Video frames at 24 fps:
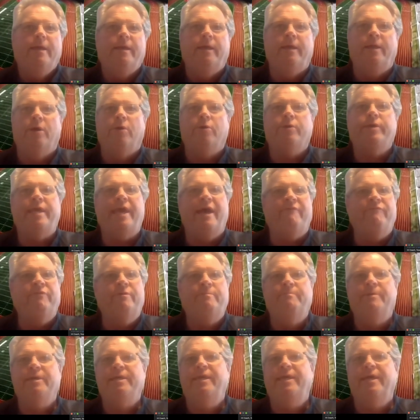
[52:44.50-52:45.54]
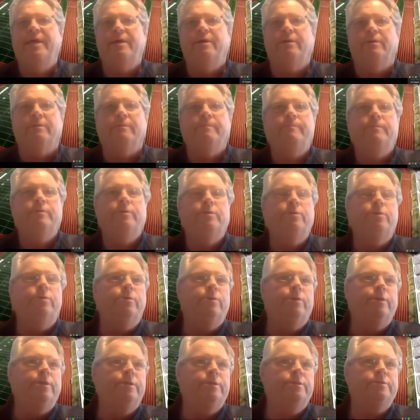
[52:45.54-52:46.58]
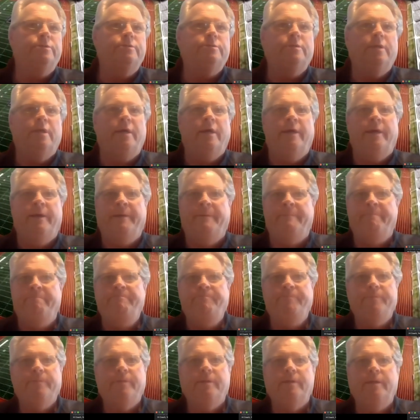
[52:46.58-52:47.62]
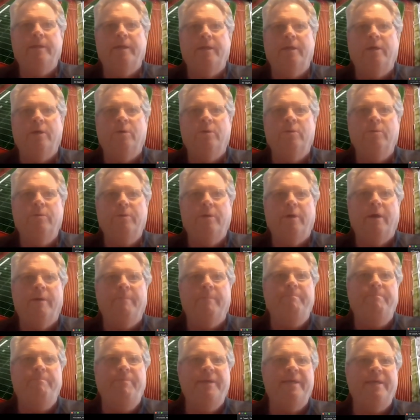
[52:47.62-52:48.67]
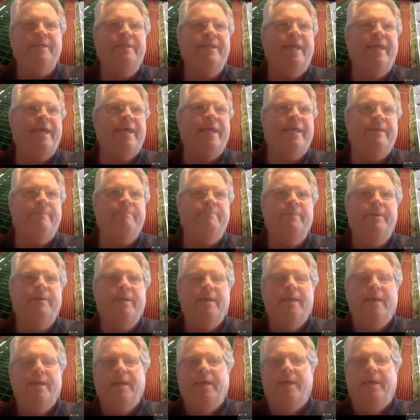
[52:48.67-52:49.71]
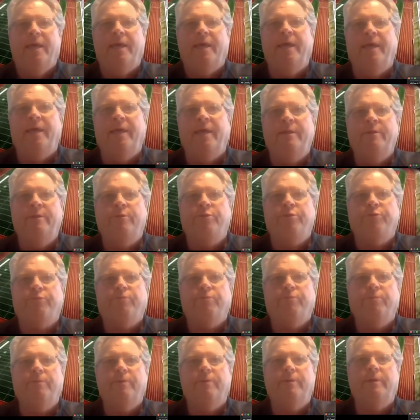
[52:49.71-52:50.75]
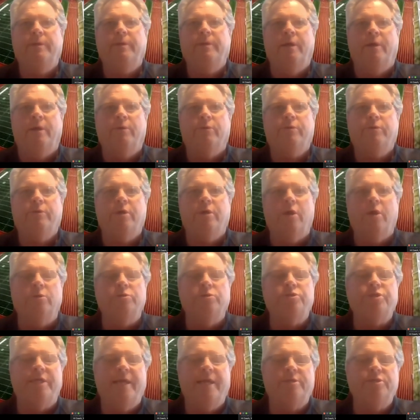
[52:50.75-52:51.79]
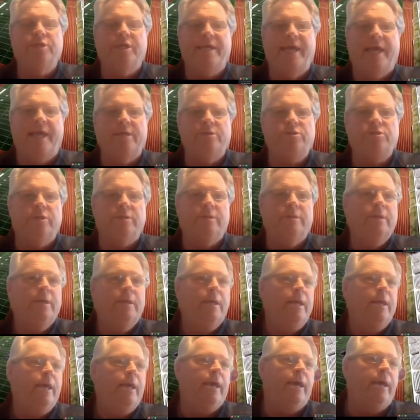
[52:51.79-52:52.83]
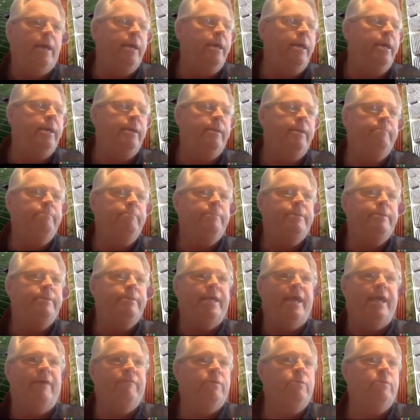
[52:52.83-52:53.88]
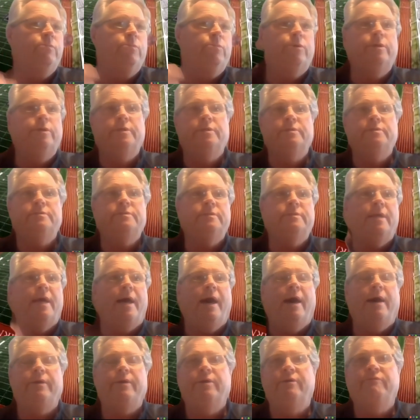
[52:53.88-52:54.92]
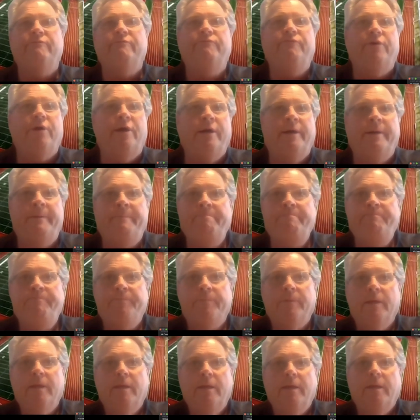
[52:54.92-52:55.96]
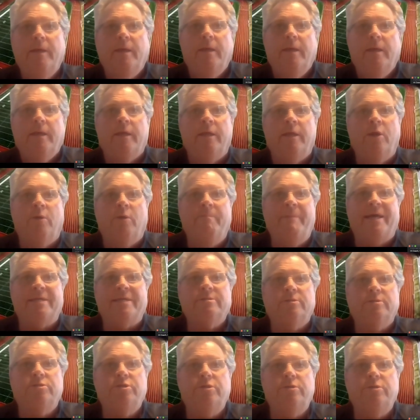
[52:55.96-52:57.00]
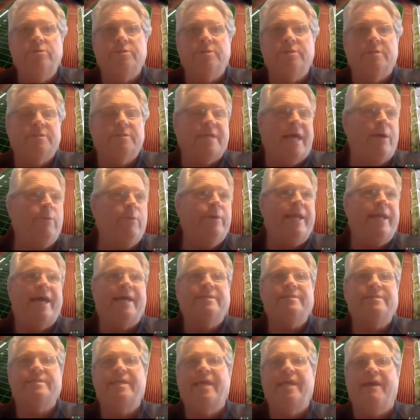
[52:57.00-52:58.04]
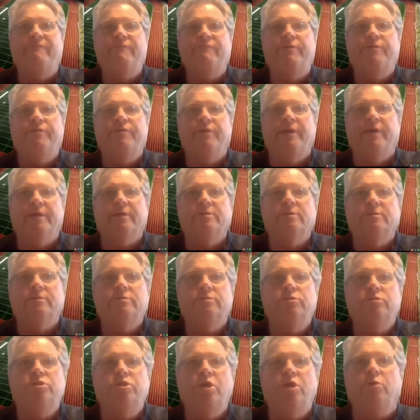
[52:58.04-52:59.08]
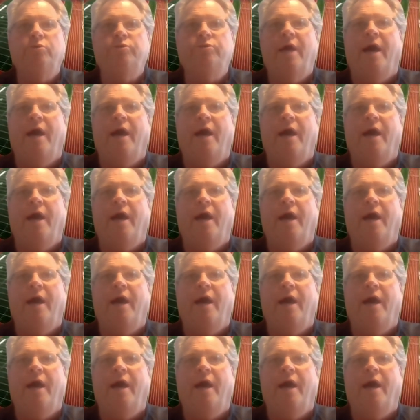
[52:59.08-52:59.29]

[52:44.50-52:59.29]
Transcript: Kevin McGill, who was a big name in coaching education, and Kevin was out of Massachusetts. I would ask Kevin things. Joe